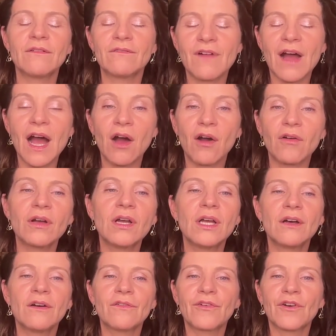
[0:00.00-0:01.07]
vow
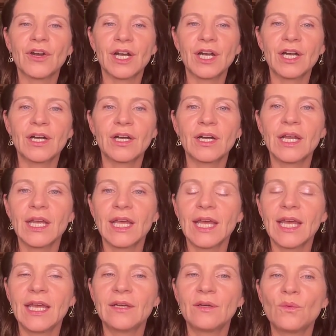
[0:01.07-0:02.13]
for her.
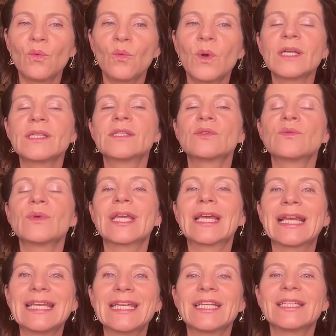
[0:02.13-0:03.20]
And once we
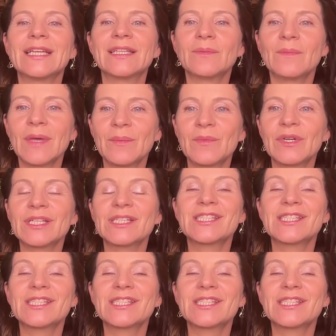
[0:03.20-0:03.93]
cleared that memory,